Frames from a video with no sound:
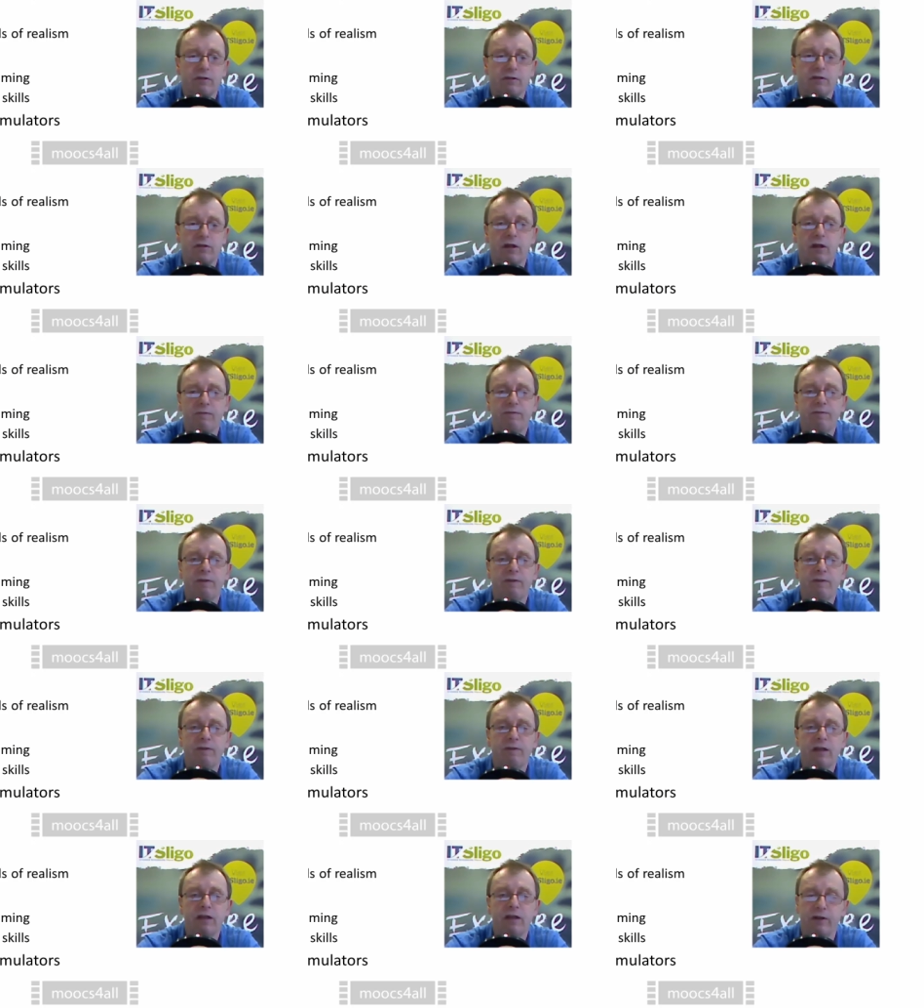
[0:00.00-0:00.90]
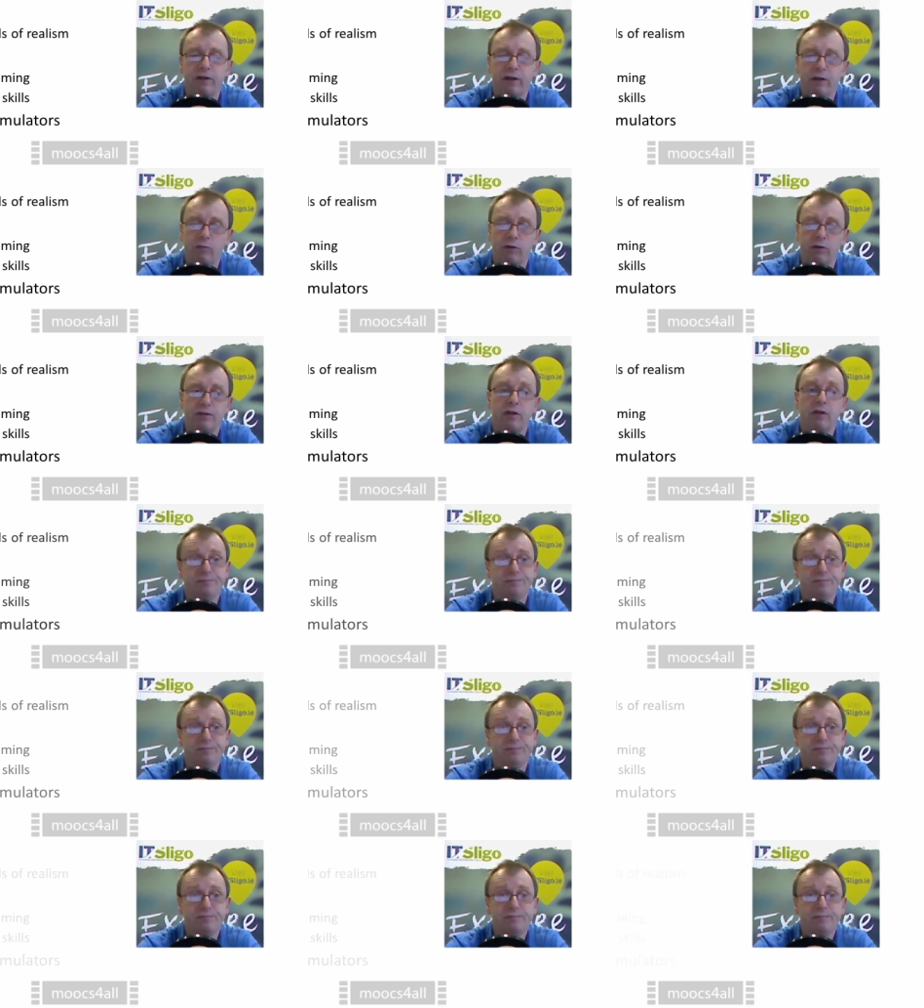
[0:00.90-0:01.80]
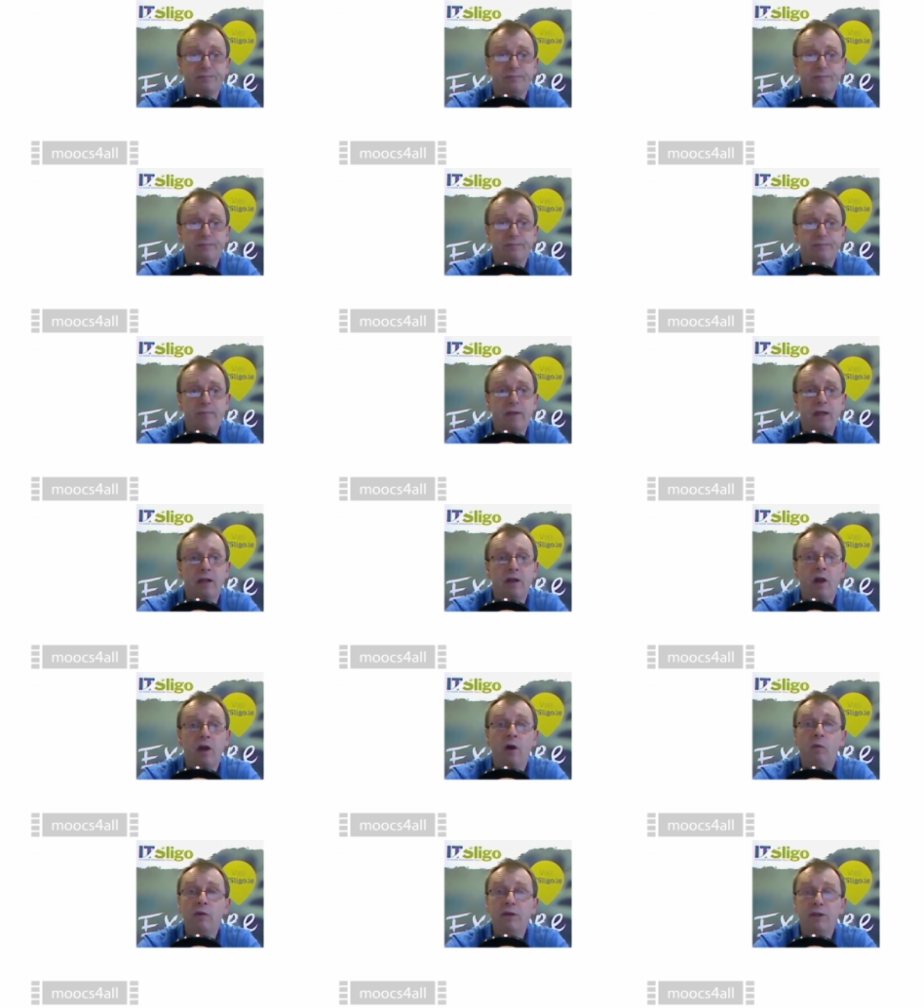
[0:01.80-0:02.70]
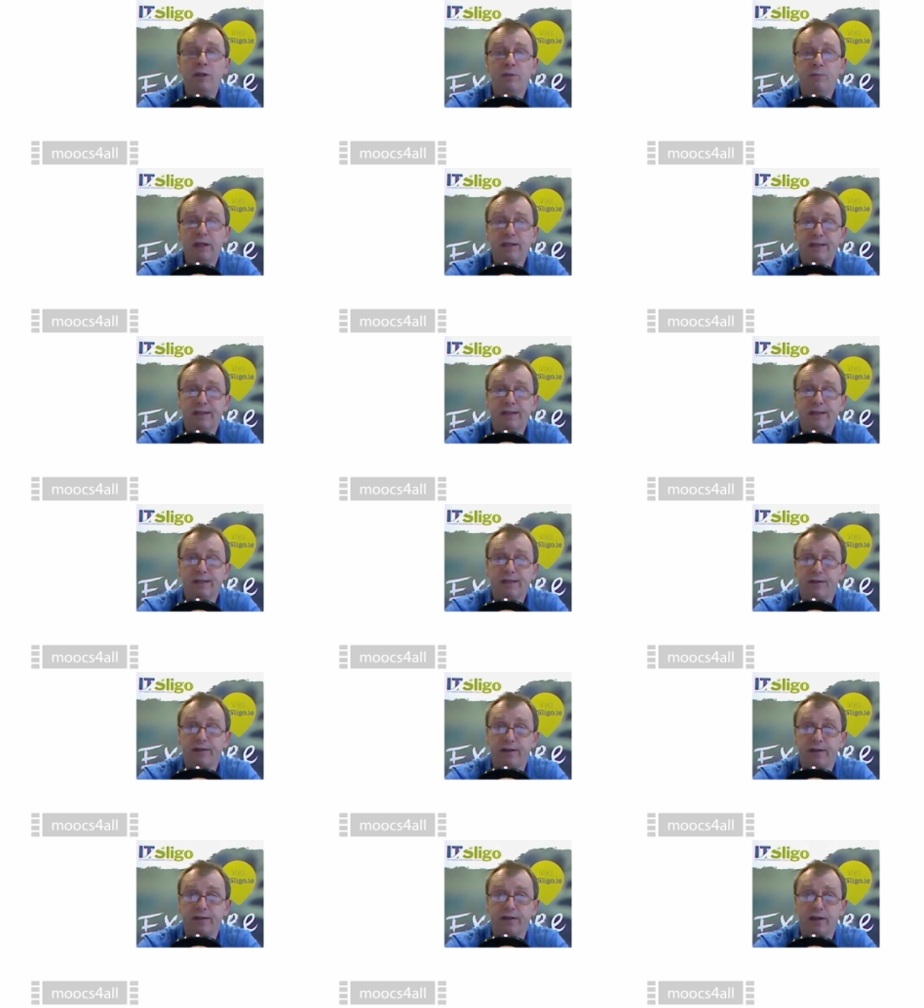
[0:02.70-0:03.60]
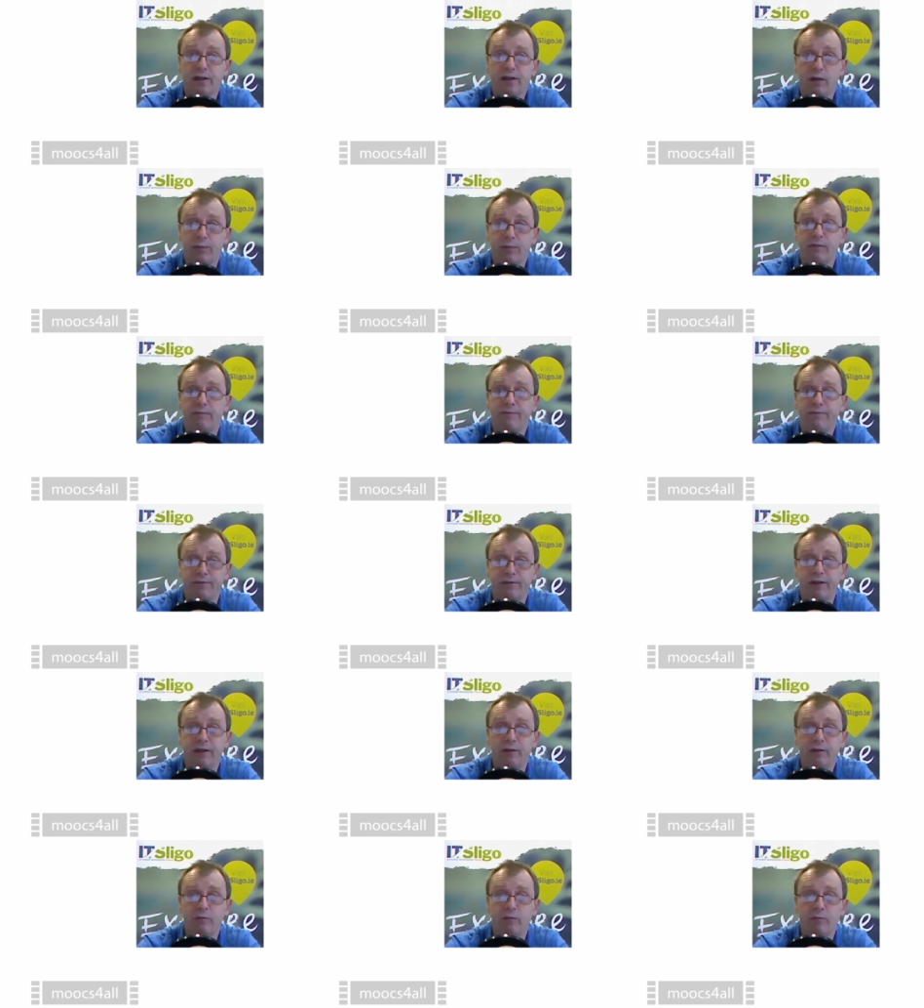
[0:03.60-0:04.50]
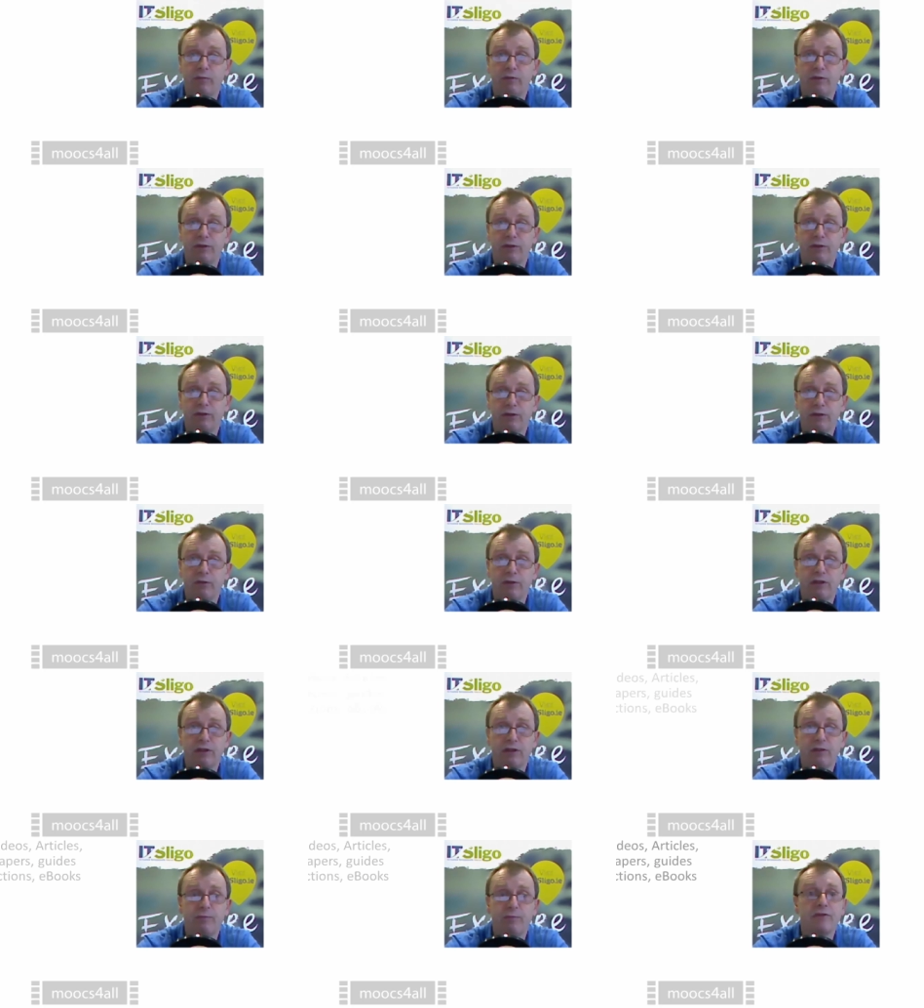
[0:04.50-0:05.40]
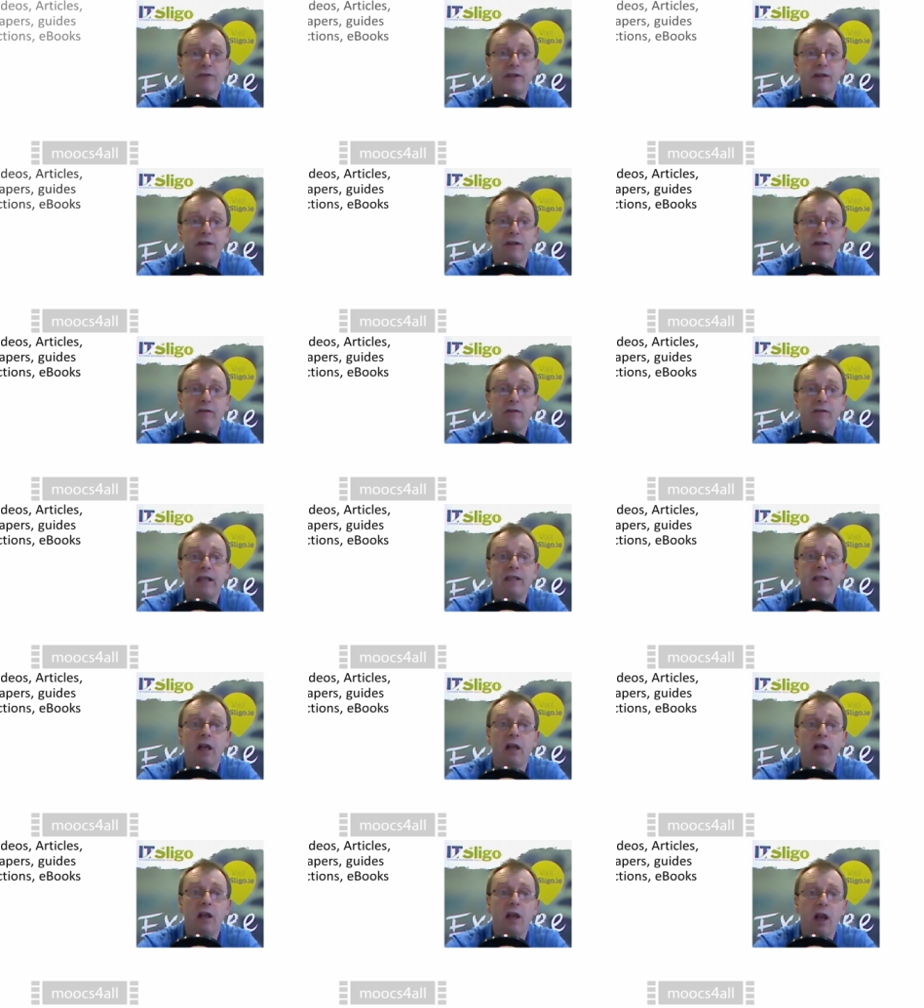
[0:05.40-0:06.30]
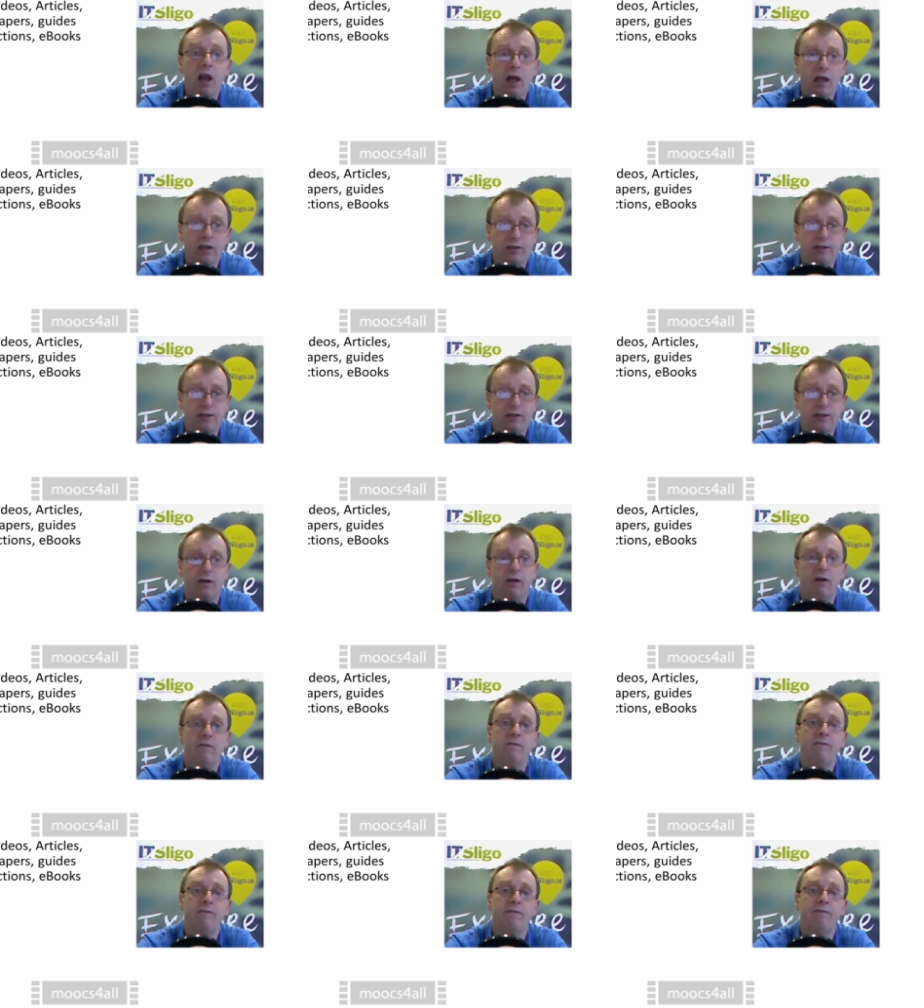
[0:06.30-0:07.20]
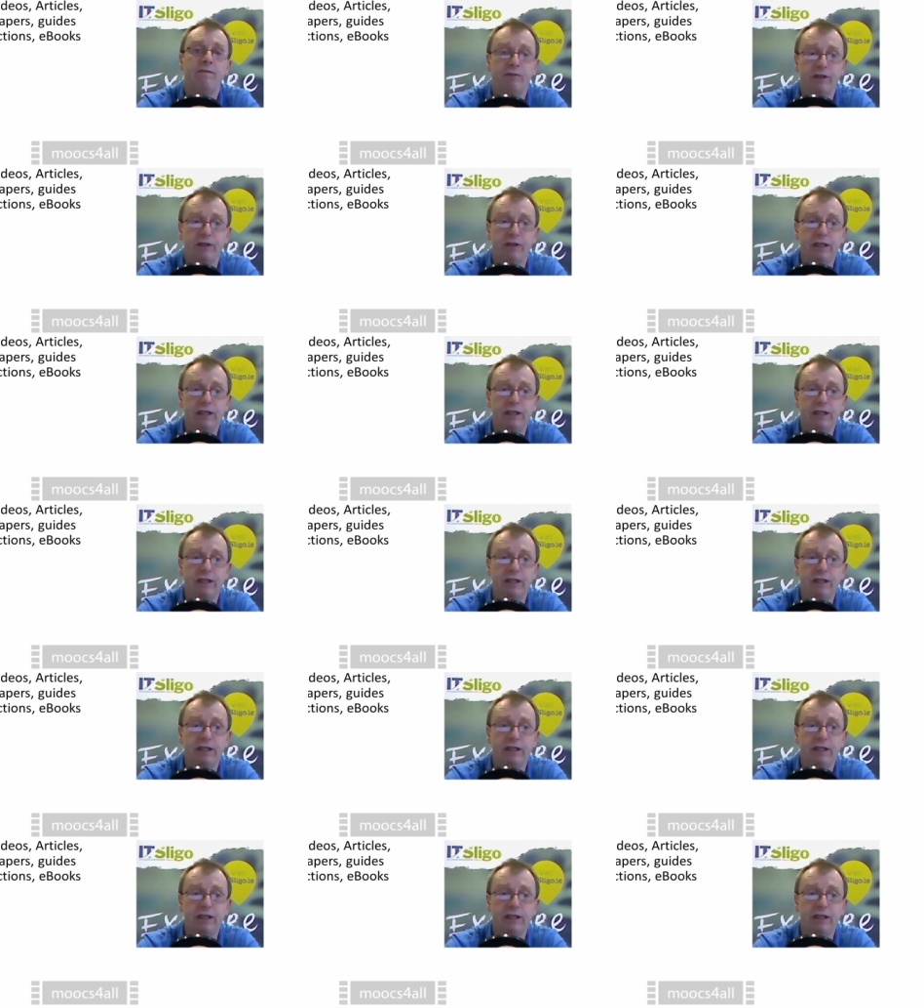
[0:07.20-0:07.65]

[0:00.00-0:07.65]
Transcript: uh, find free ones. Which brings us on to the topic of free web resources because there is lots of free